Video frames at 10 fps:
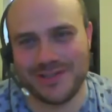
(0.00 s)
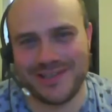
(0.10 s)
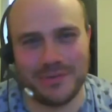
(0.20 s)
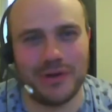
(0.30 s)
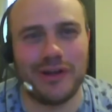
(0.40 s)

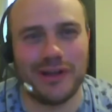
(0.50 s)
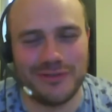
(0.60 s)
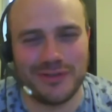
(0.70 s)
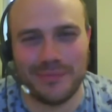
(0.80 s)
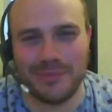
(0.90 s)
They would like to
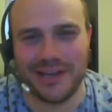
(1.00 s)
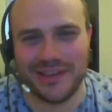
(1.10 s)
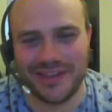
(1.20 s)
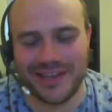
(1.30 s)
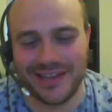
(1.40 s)
have done better
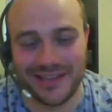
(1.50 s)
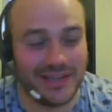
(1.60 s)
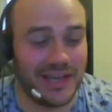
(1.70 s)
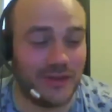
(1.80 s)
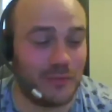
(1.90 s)
than that. And
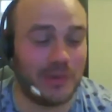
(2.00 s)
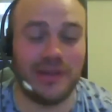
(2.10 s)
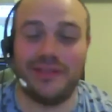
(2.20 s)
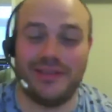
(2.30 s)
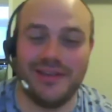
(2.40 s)
yeah, they were better
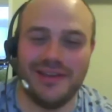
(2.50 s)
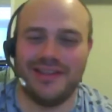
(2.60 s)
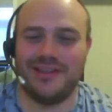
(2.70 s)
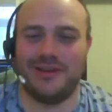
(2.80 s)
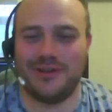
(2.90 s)
than,
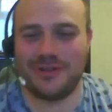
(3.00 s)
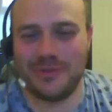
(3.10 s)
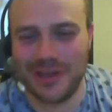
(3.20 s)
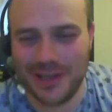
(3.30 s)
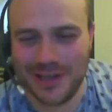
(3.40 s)
than Arsenal
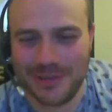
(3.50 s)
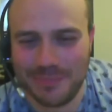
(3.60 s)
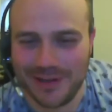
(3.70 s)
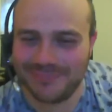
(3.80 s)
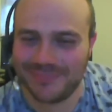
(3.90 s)
in the league.
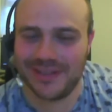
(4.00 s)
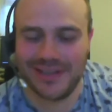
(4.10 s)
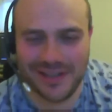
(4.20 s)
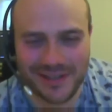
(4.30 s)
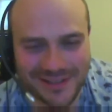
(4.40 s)
But, you
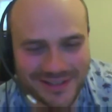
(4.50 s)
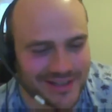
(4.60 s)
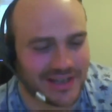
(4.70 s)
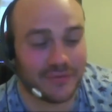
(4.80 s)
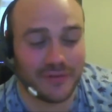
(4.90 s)
know,
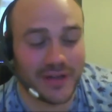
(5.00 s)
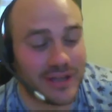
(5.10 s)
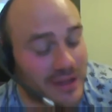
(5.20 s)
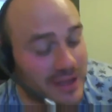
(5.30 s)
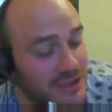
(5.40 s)
I think,
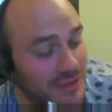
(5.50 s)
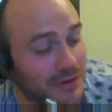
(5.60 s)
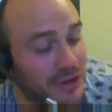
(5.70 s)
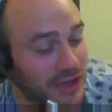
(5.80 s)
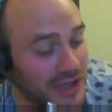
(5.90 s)
to be
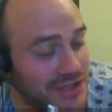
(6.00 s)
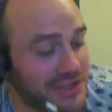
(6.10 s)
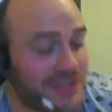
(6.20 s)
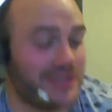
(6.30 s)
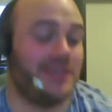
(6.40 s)

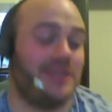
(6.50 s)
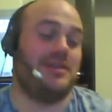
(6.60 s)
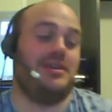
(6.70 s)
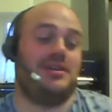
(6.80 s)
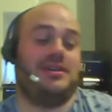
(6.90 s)
honest,
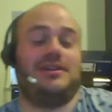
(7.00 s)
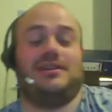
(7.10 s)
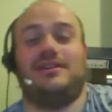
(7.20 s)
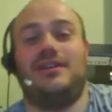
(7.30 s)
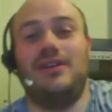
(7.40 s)

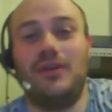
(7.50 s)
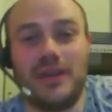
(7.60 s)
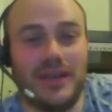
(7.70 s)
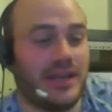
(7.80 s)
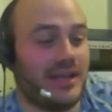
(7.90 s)

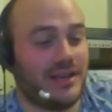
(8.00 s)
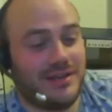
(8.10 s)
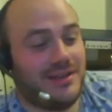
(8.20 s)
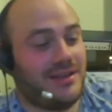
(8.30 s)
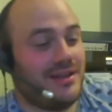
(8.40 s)
looking at it,
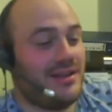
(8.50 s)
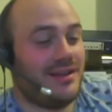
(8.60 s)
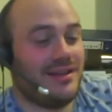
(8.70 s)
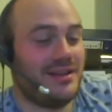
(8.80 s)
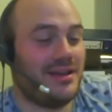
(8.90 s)

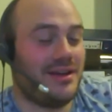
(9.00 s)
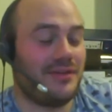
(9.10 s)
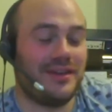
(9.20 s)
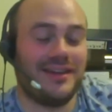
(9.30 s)
I think. We